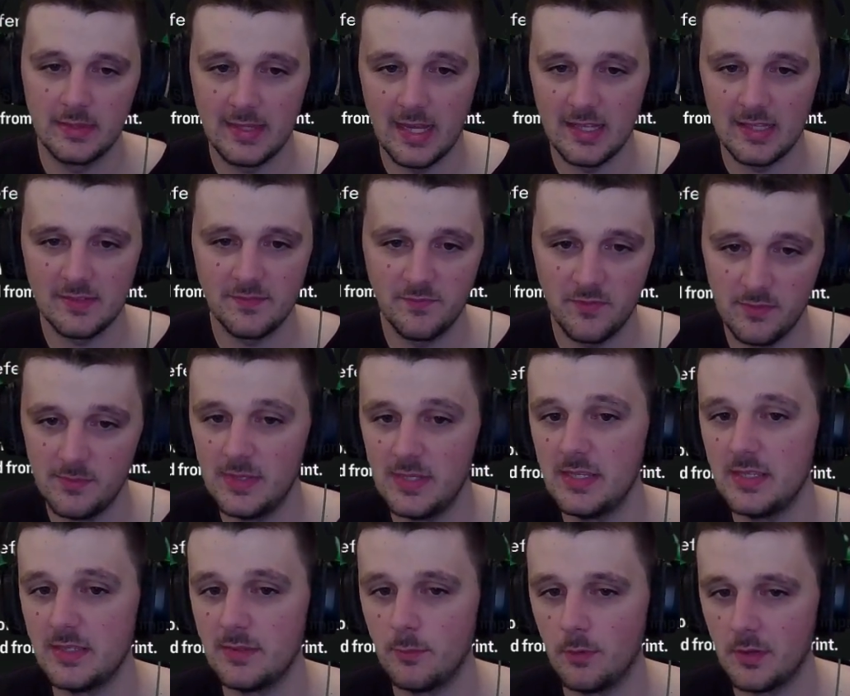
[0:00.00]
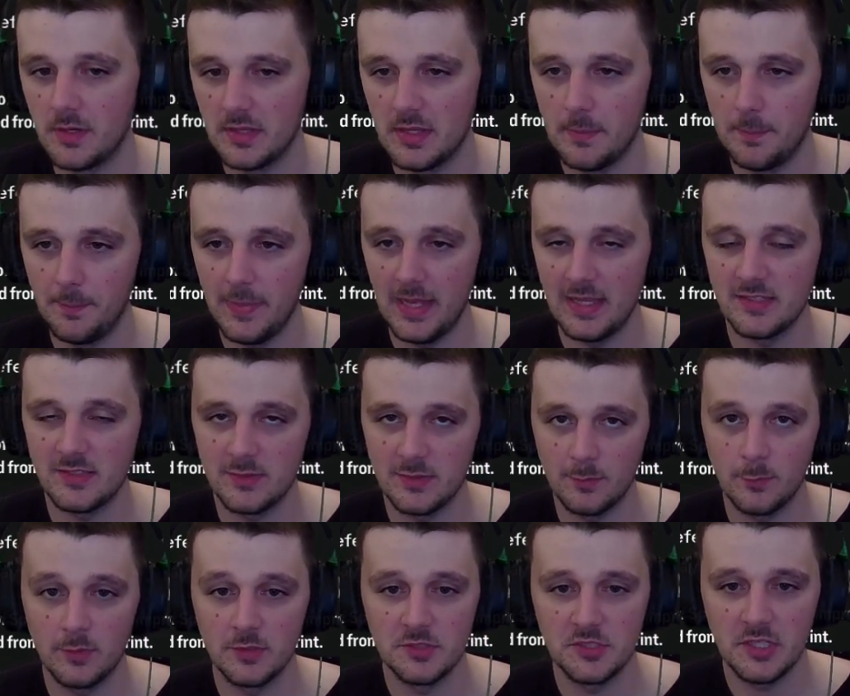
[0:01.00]
That's, for me, one of the best
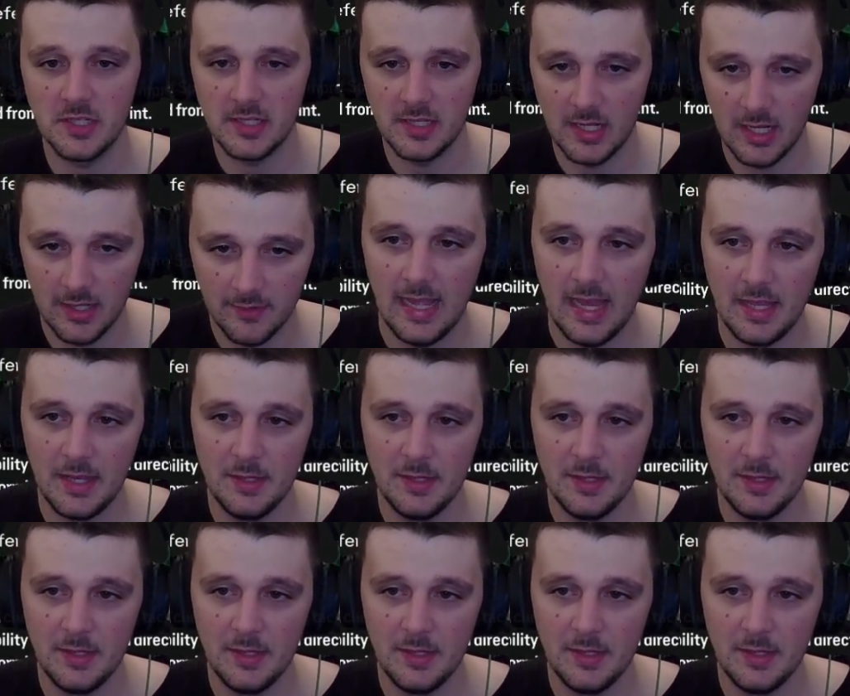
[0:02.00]
ones you can have.